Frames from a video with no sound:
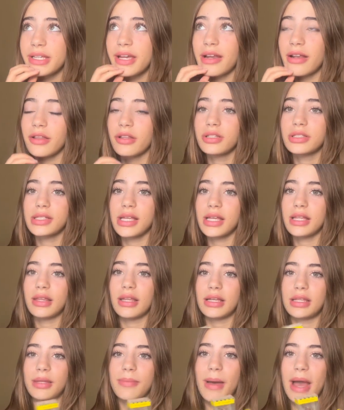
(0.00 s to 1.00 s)
It kind of looks like
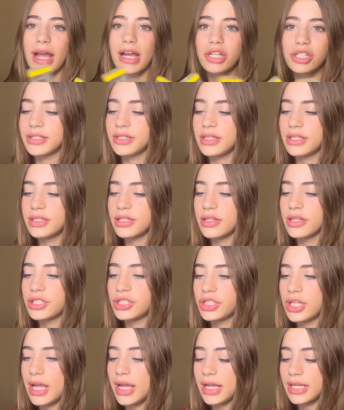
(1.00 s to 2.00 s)
the packaging. These are
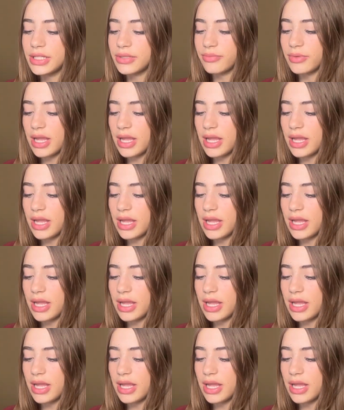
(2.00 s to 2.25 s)
the shades.